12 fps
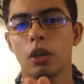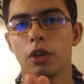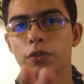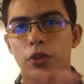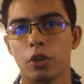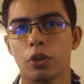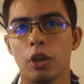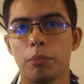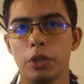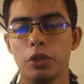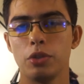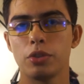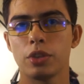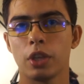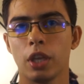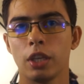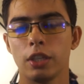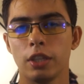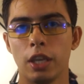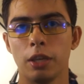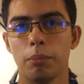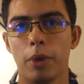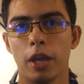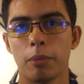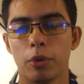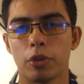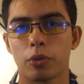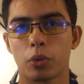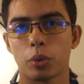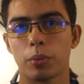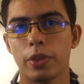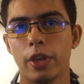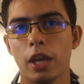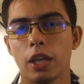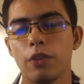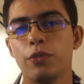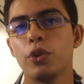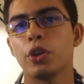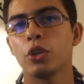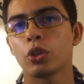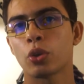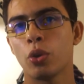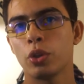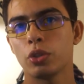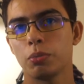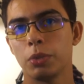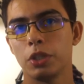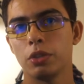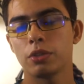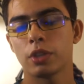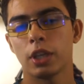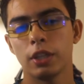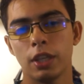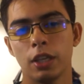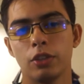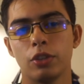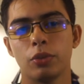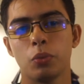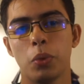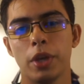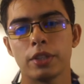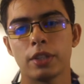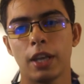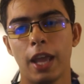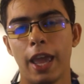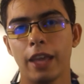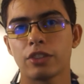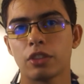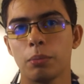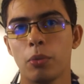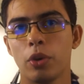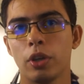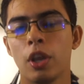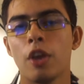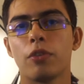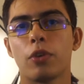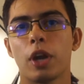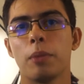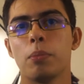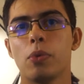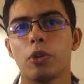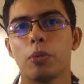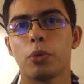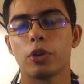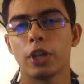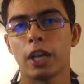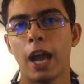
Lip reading: If you're going to be using it, then buy a motherboard with that. If you're not going to be using it, then don't waste that extra money for a motherboard that